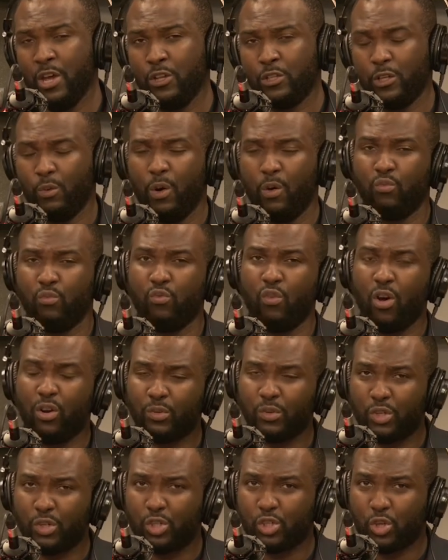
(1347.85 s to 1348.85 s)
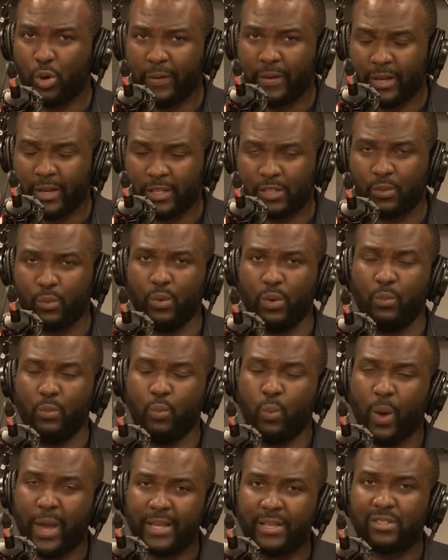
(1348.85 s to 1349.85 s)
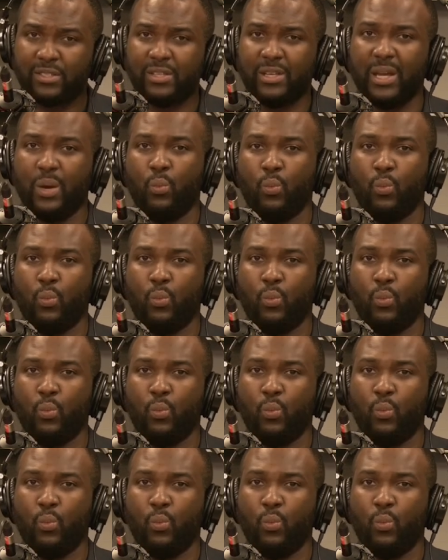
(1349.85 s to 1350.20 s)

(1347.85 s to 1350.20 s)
So what Ronald is showing us, ways to